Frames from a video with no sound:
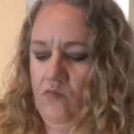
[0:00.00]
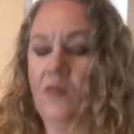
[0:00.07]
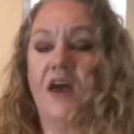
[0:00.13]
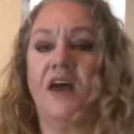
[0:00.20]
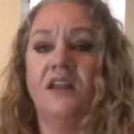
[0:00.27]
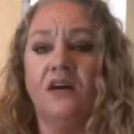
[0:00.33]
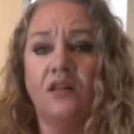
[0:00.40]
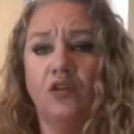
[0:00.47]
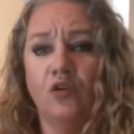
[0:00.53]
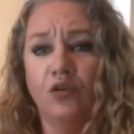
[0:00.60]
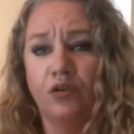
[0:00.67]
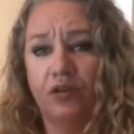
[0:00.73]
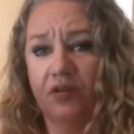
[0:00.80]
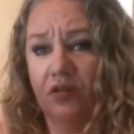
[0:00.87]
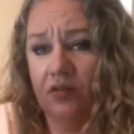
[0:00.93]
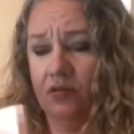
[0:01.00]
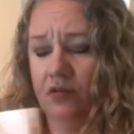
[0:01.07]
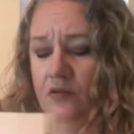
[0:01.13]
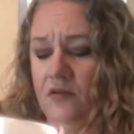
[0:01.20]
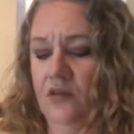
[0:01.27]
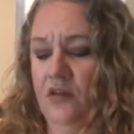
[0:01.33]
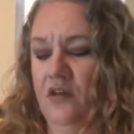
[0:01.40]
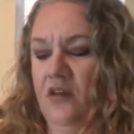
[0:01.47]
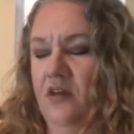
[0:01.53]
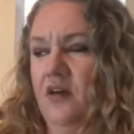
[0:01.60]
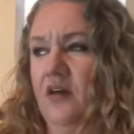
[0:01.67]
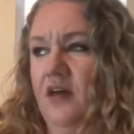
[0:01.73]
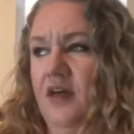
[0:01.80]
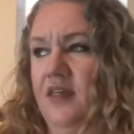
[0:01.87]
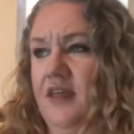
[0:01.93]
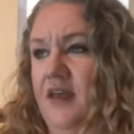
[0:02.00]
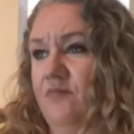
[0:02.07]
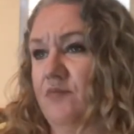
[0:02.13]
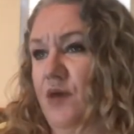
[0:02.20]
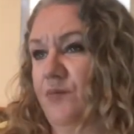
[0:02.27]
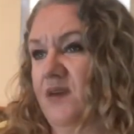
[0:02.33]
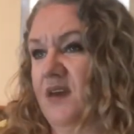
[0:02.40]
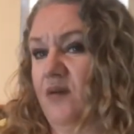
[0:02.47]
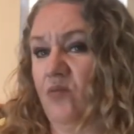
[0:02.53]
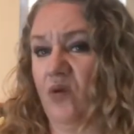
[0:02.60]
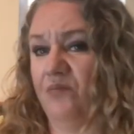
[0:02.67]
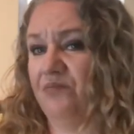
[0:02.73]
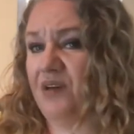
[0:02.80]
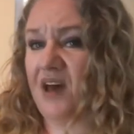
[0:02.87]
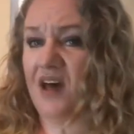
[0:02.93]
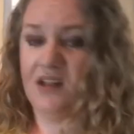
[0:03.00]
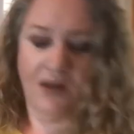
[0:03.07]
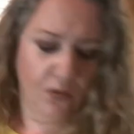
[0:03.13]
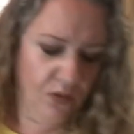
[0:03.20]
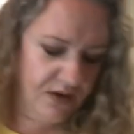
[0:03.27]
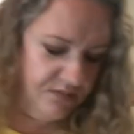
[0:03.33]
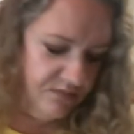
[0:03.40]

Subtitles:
a look, and then maybe a one palette 1